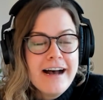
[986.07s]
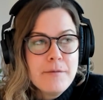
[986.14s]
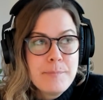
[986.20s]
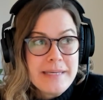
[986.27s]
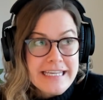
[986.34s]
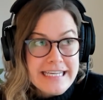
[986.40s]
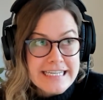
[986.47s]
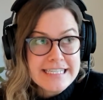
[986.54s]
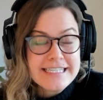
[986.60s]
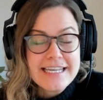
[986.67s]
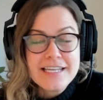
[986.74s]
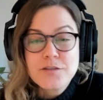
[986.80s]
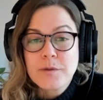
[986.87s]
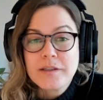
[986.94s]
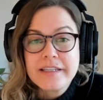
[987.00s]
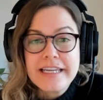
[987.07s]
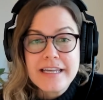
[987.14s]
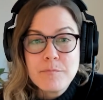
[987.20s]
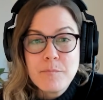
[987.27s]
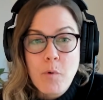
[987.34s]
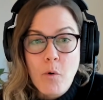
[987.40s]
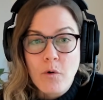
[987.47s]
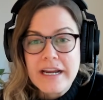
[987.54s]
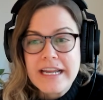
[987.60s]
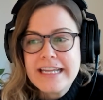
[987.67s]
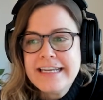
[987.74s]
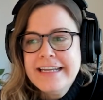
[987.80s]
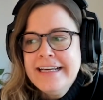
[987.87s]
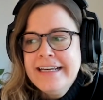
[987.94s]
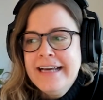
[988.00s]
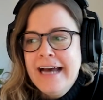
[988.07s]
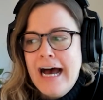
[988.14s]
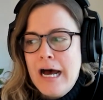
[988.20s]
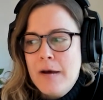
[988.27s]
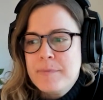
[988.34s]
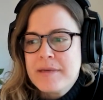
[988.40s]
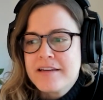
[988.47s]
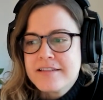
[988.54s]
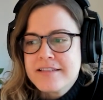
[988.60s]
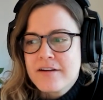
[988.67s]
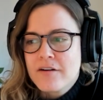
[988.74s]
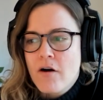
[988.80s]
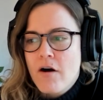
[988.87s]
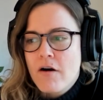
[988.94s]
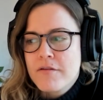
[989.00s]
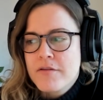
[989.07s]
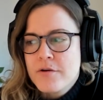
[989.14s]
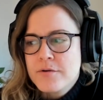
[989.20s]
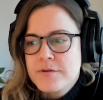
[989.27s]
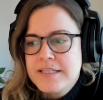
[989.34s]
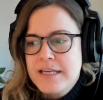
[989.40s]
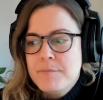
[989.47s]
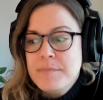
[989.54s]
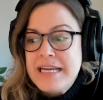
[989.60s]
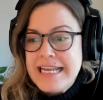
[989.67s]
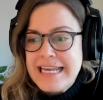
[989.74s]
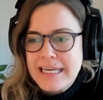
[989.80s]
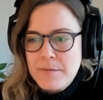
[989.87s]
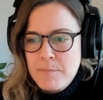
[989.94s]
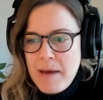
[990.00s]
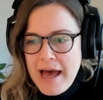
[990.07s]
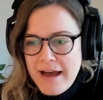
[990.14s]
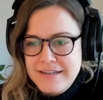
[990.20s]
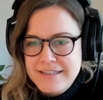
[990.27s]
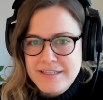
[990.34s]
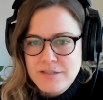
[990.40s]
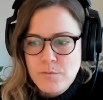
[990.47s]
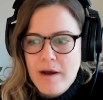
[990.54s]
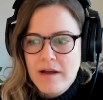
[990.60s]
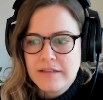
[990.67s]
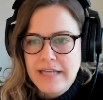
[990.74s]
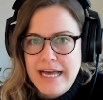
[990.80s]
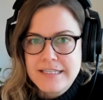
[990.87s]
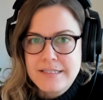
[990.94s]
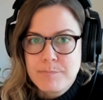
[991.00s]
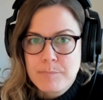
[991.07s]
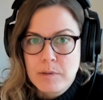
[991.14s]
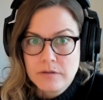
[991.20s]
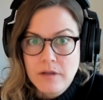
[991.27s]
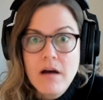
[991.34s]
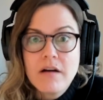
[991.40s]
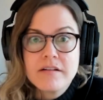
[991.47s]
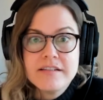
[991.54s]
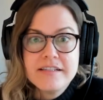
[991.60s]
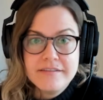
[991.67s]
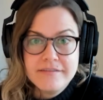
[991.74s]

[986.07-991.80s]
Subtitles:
piece is really important because there are those immediate impacts as well as prolonged,